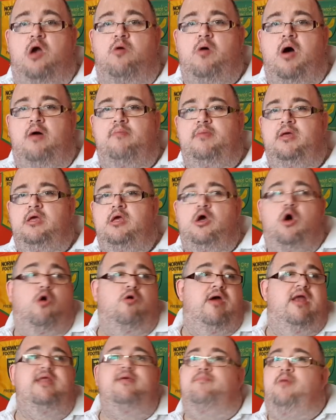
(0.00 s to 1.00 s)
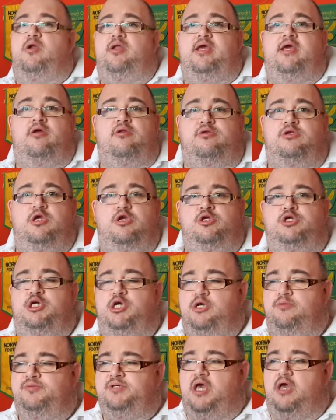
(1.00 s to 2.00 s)
go up, or anybody on
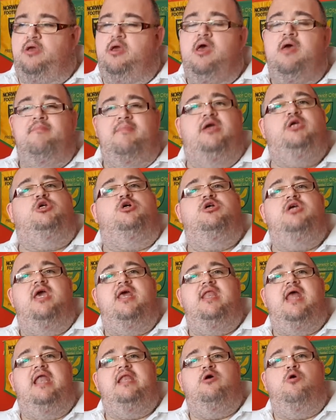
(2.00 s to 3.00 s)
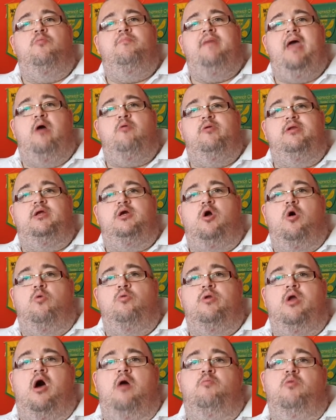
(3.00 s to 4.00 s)
YouTube, so make sure you hit that little bell in the
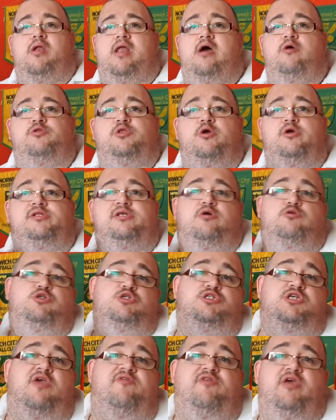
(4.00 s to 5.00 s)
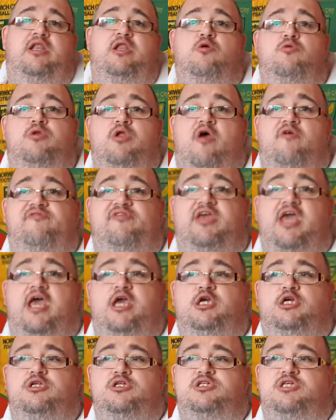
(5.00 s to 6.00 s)
corner, and what that'll do is that'll just give you a little
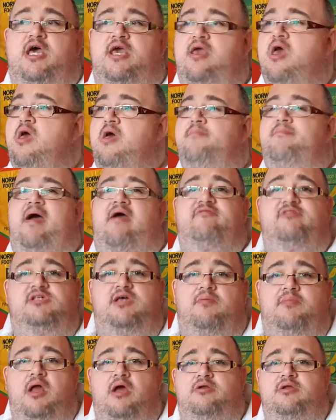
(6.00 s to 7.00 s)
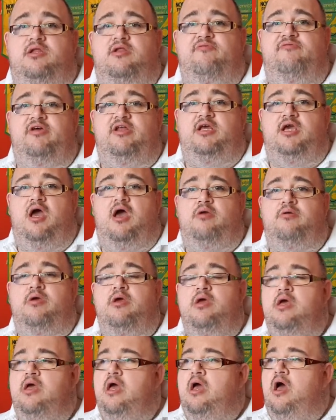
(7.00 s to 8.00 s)
notification to say Barry's uploaded a video,
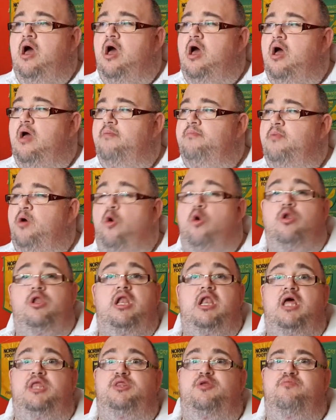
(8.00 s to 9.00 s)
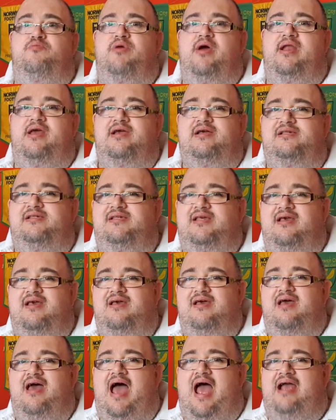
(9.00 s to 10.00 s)
or the London Predators
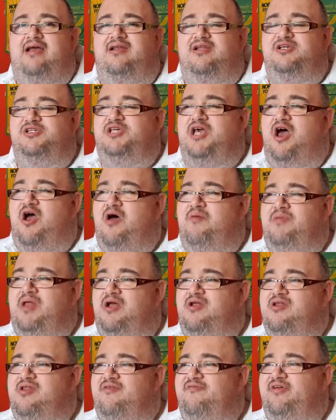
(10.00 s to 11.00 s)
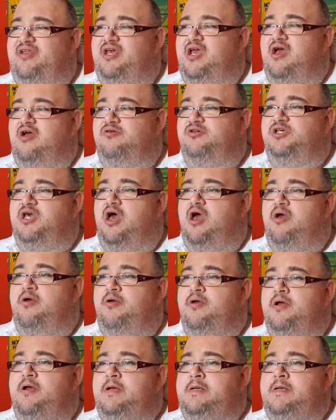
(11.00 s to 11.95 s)
anglers uploaded a video. So